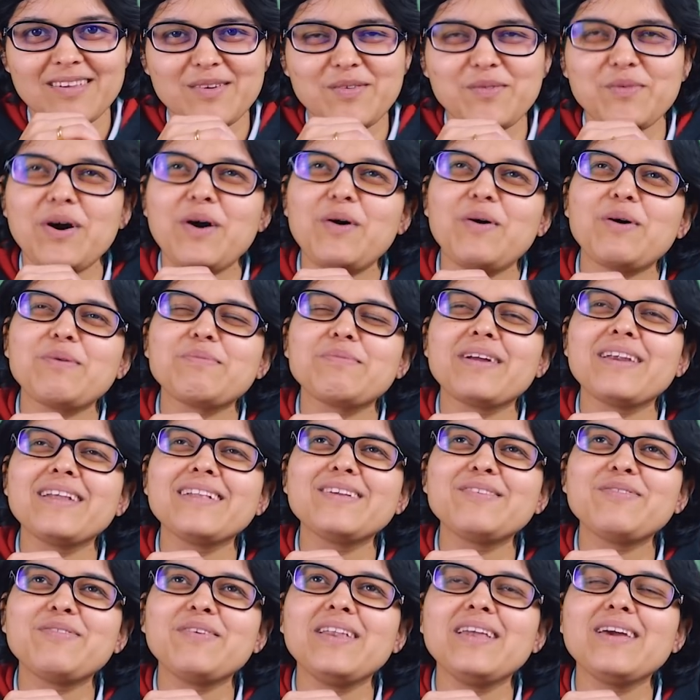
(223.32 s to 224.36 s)
Wow, I'm getting
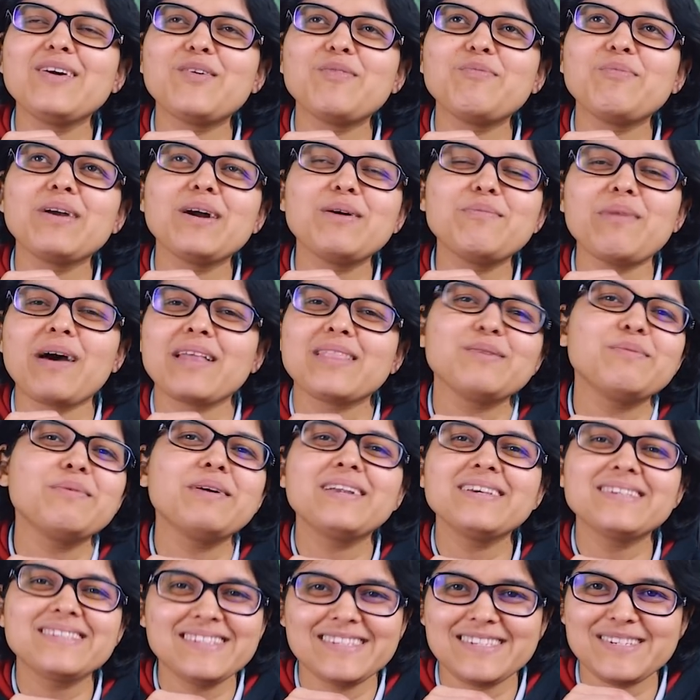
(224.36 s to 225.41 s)
the feeling of being a
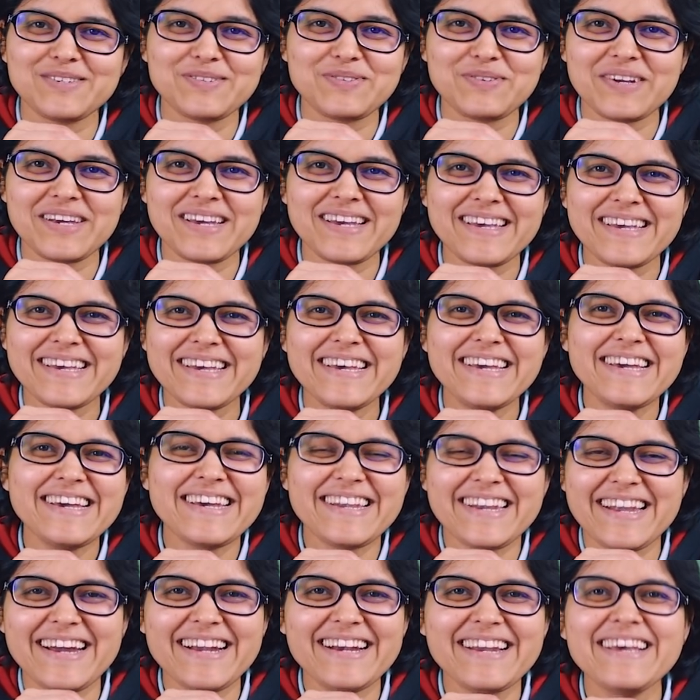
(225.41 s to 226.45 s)
mathematics teacher today,
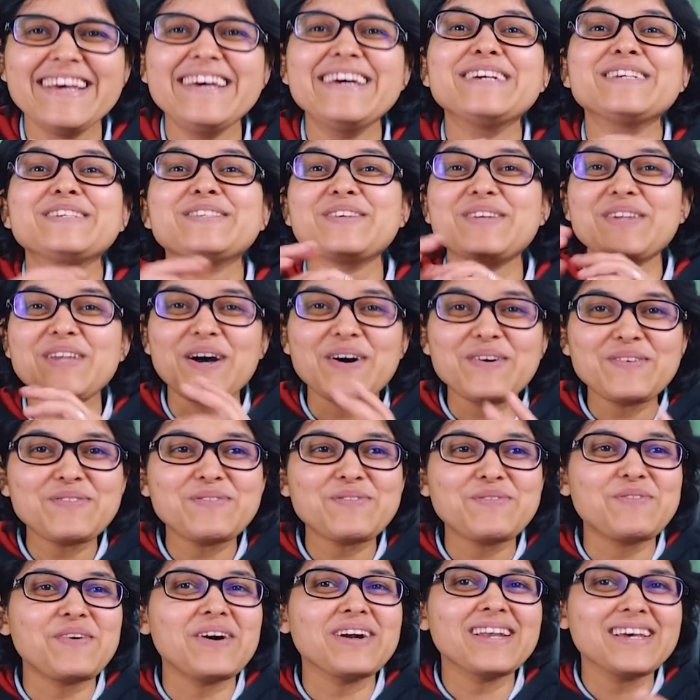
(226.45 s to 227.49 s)
right? So now
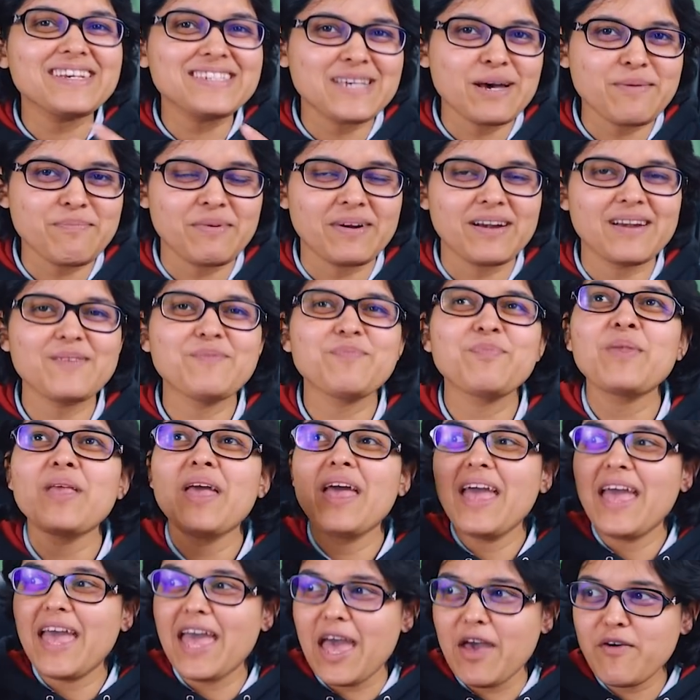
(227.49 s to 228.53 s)
what has happened?
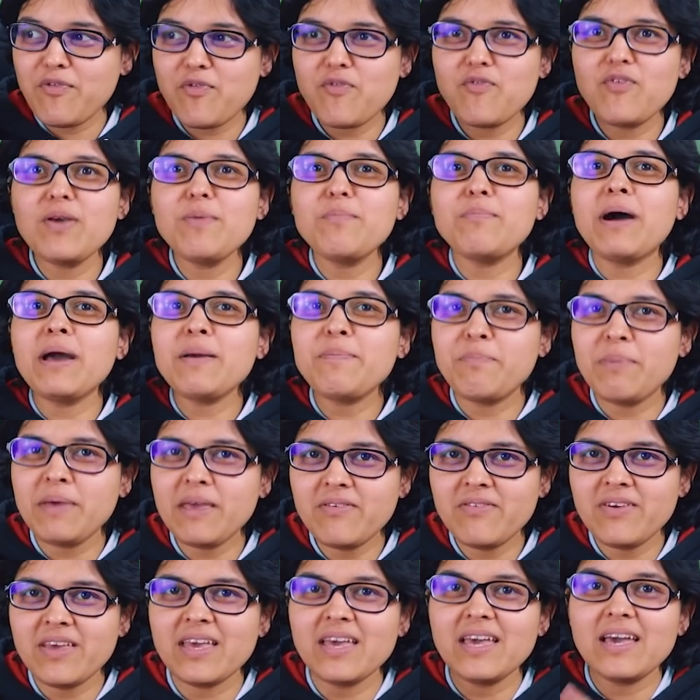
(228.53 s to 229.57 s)
FV by
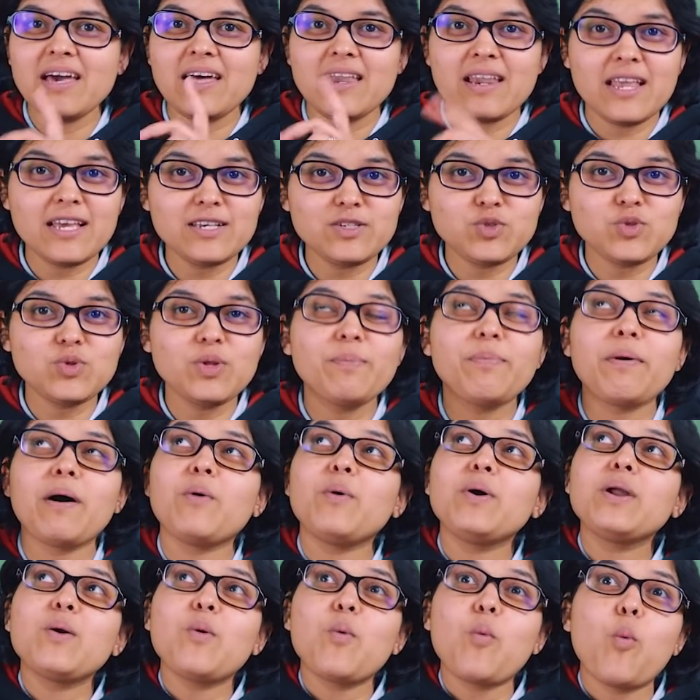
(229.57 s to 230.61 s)
PV raised to the
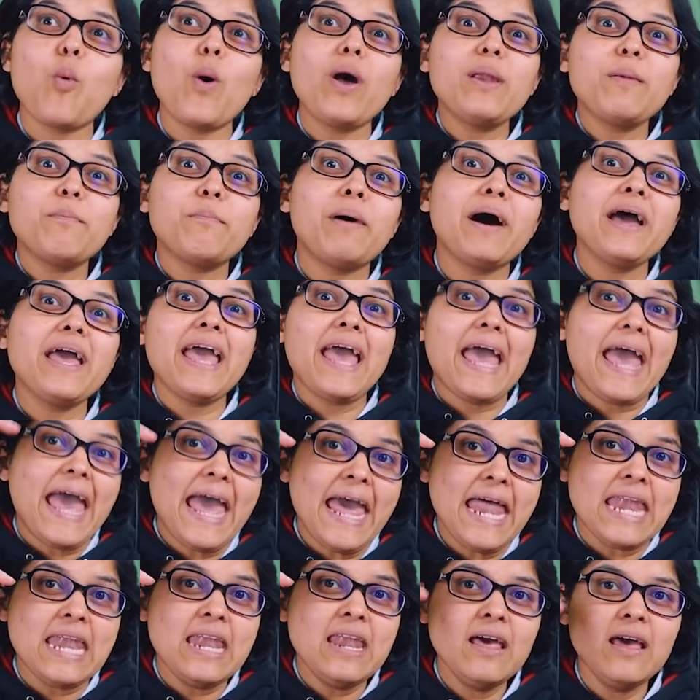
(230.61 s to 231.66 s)
power 1 by
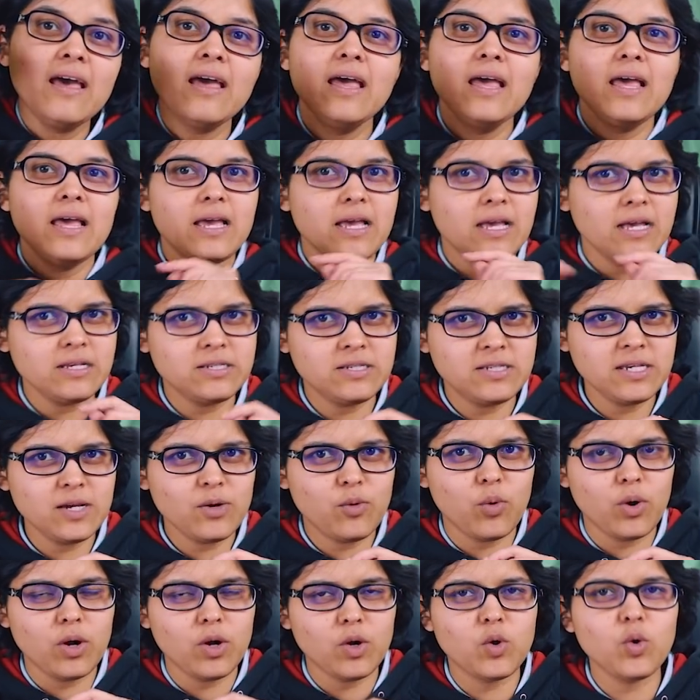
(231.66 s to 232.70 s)
N is
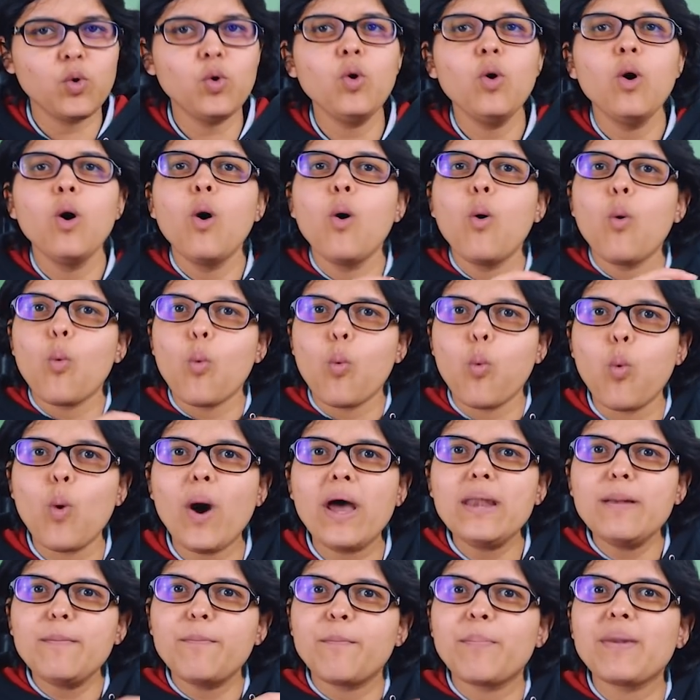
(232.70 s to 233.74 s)
equal to
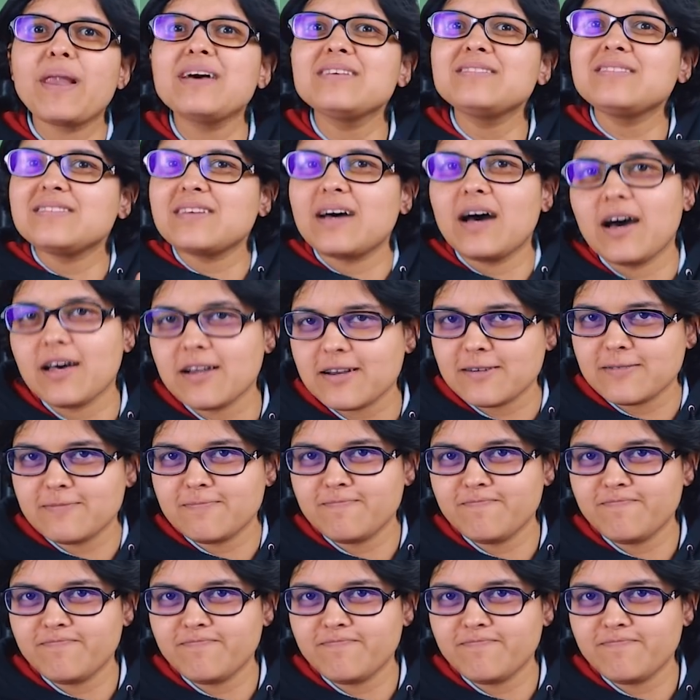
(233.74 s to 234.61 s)
1 plus R.